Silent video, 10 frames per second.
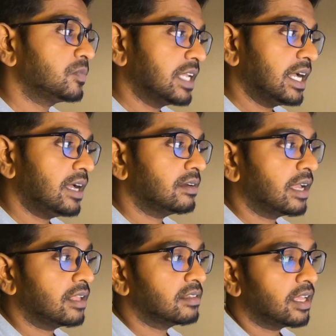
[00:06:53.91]
Yeah,
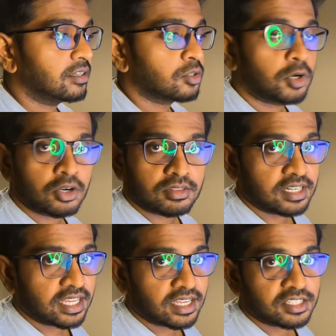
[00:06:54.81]
and then tomorrow
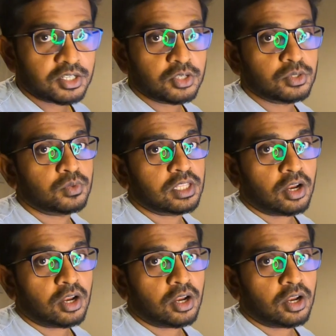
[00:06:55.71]
the day continues